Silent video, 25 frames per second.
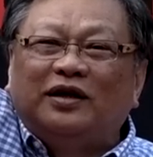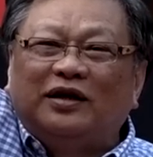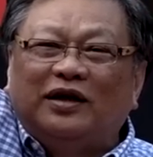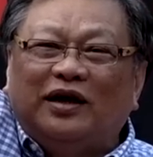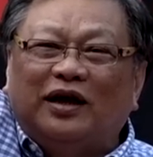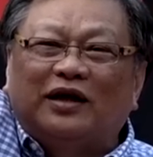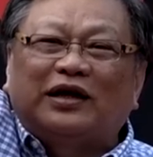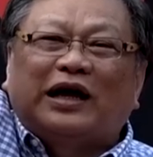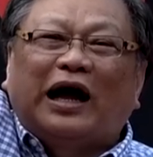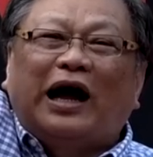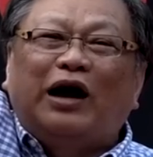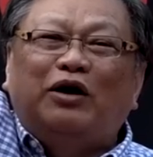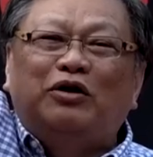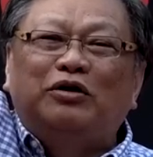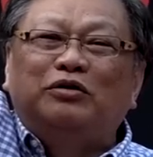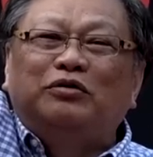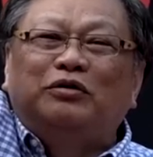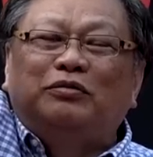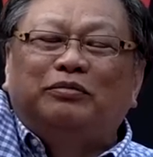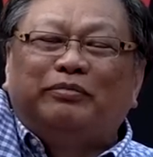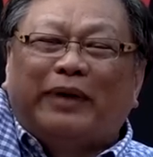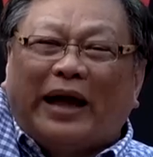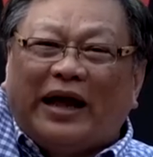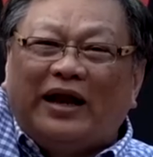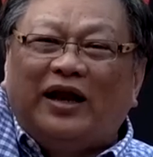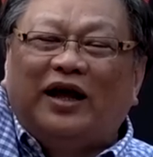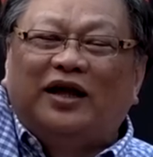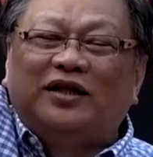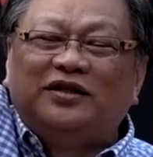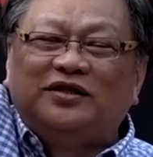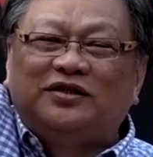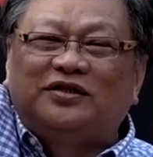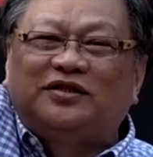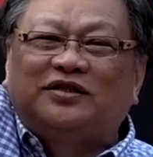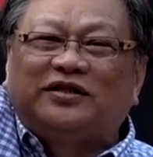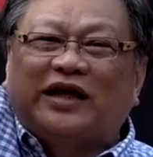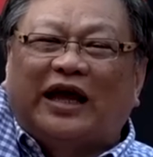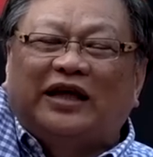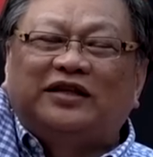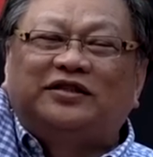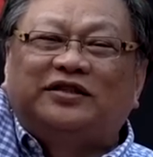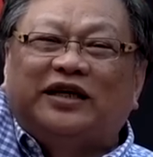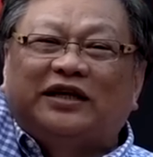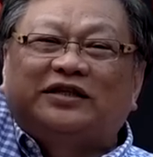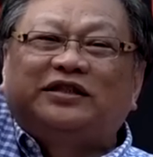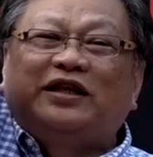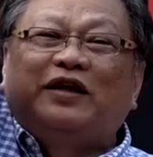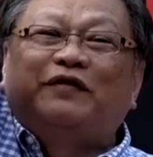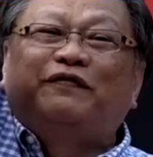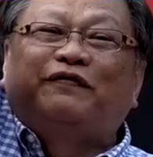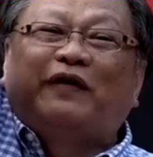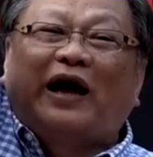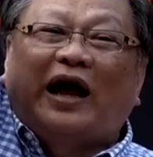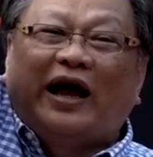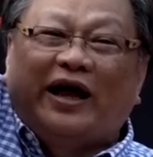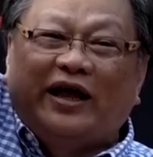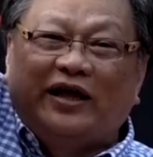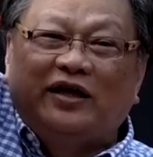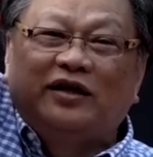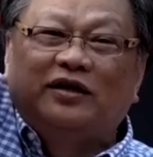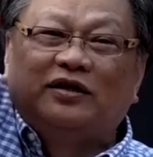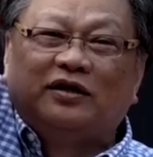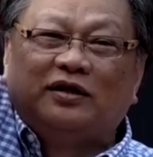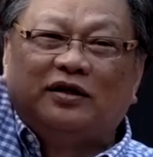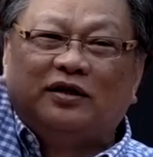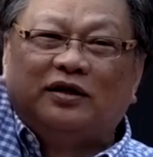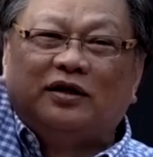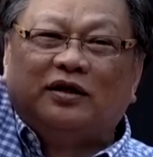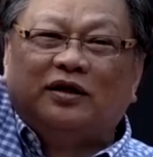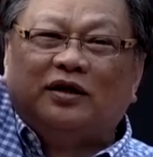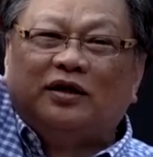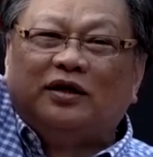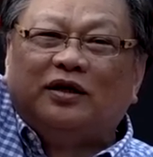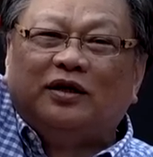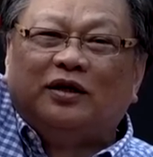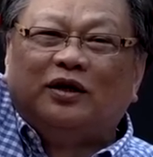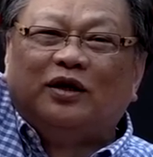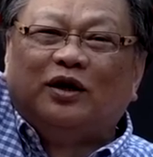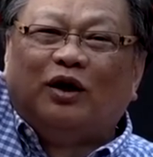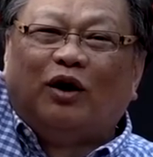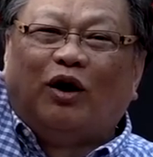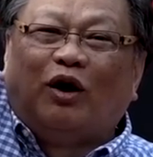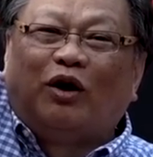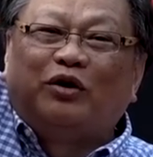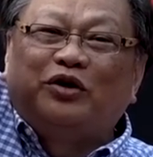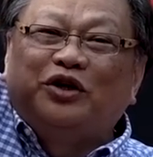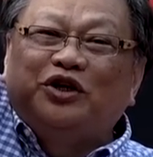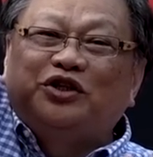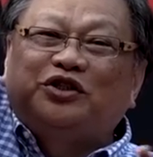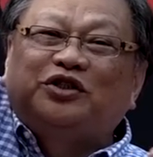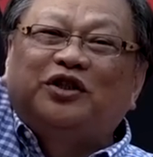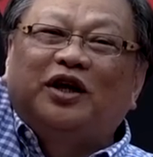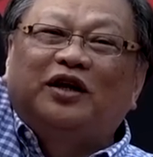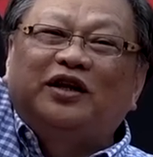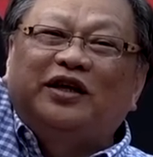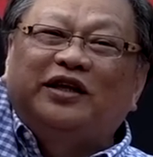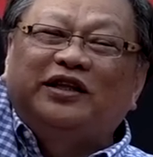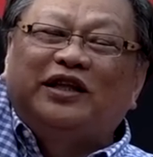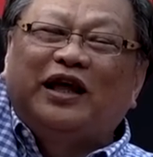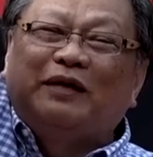account balance at 65, originally